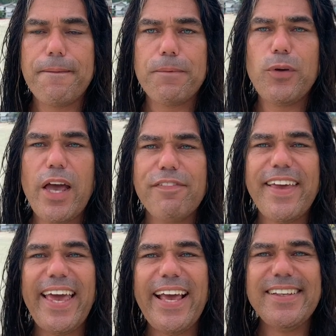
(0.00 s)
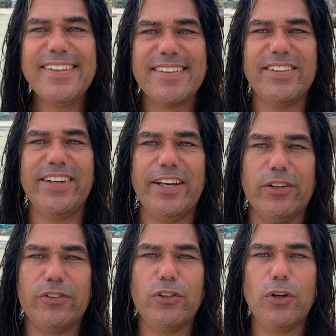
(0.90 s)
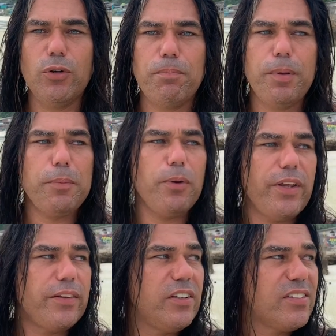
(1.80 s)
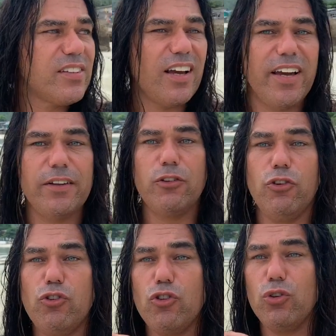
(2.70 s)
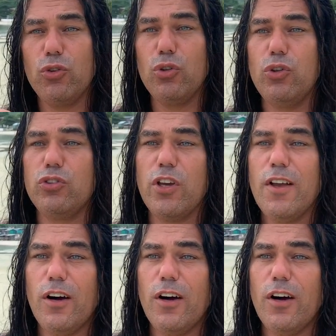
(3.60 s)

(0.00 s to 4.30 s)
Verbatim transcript: You have asset creators, you know, the people that design shoes